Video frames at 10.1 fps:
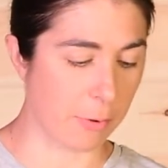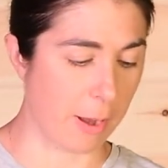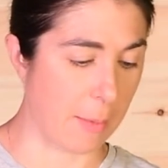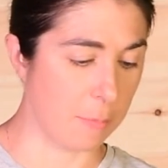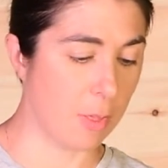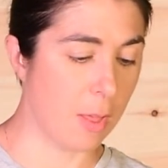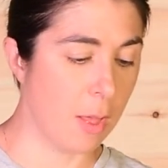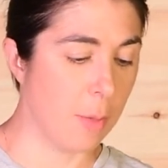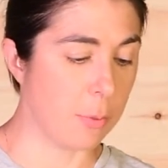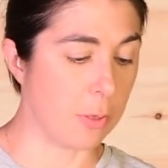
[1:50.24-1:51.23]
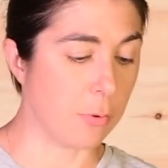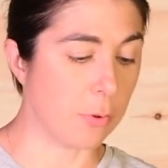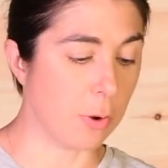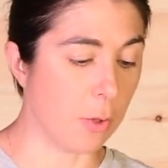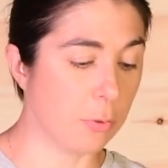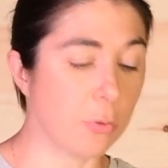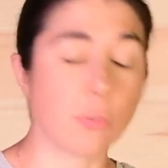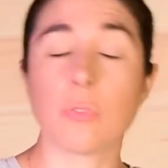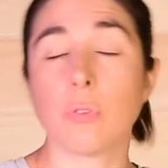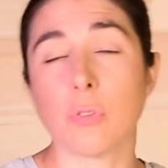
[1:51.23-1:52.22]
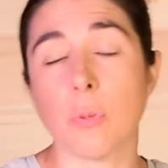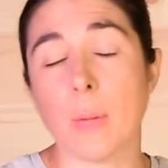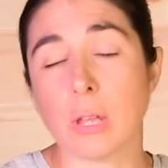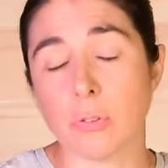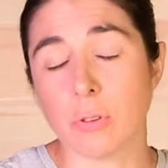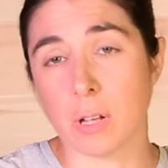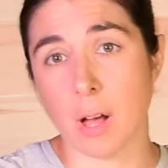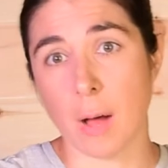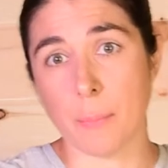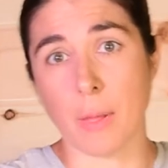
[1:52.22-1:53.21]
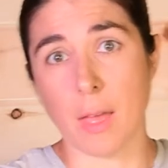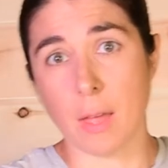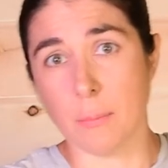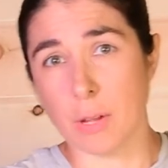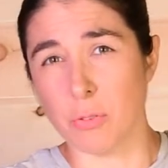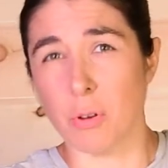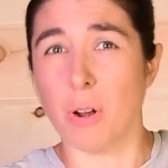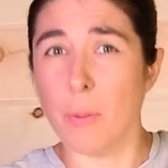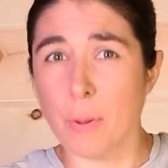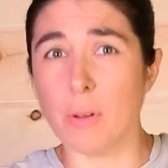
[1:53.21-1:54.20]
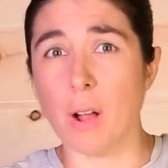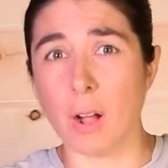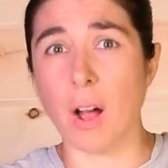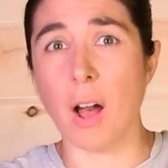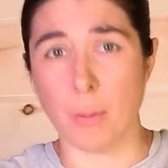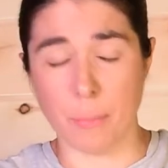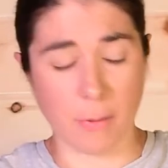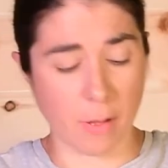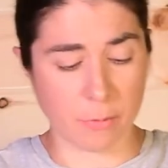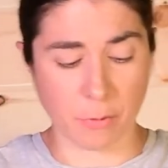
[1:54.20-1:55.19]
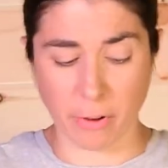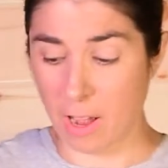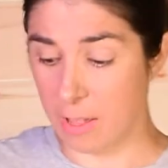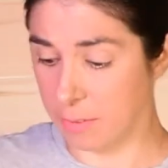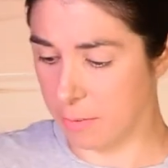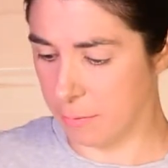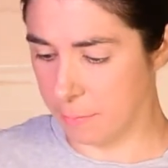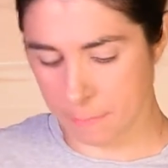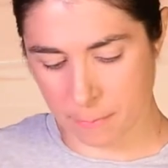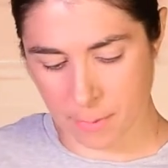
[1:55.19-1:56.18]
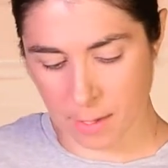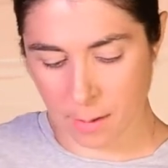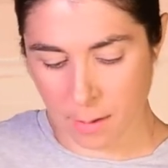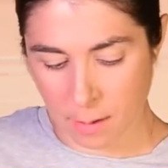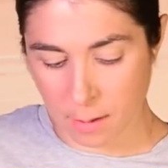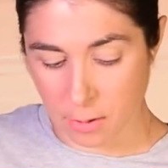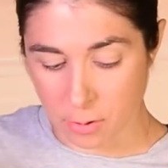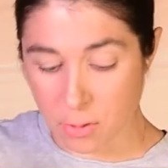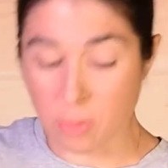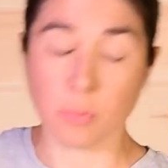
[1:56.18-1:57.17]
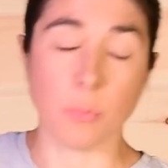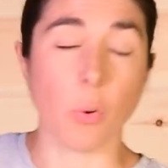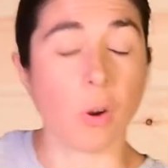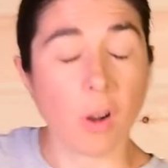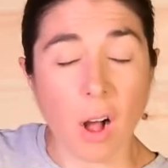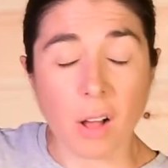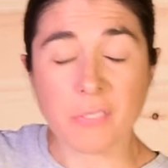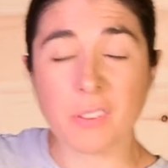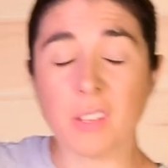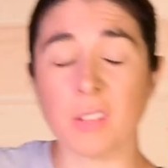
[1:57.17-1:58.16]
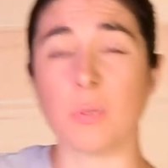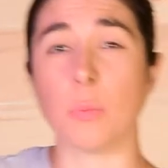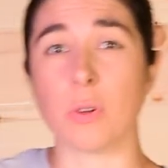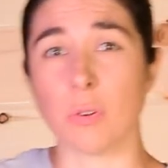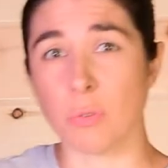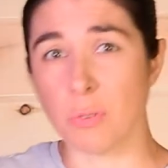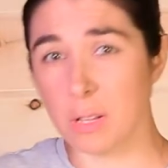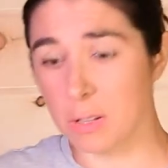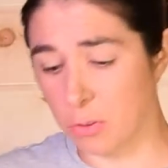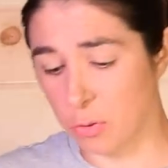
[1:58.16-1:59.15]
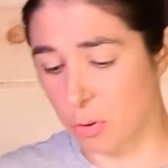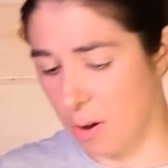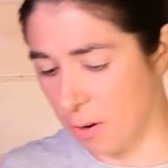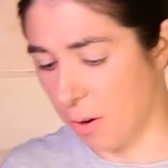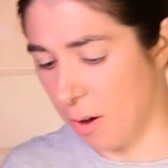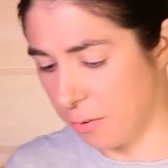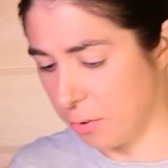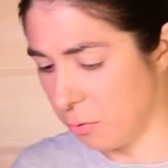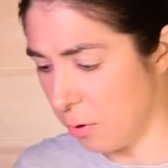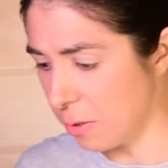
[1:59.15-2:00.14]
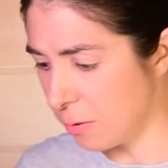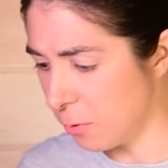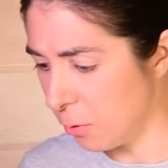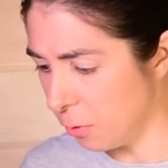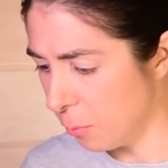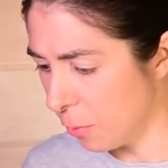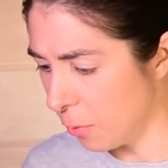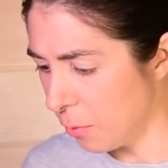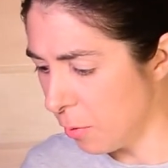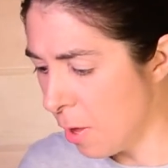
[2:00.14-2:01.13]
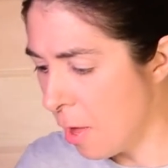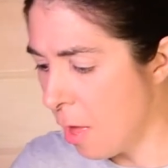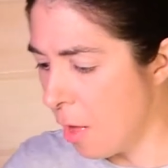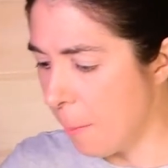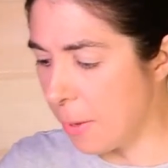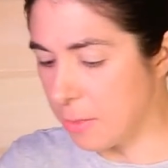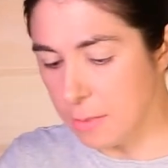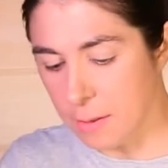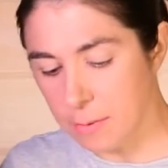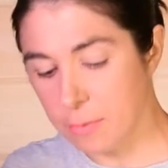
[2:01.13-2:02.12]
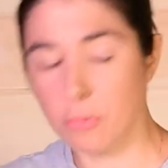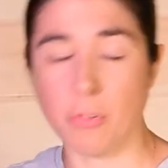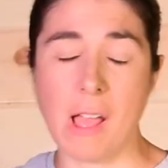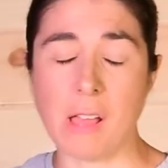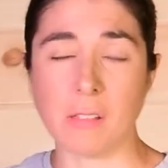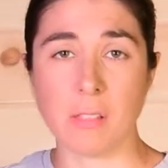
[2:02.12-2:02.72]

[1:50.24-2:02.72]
grams, but you could also just use a measuring cup and measure out about a cup of grinds. You can use more coffee if you want a really strong concentrated cold brew, but this strength,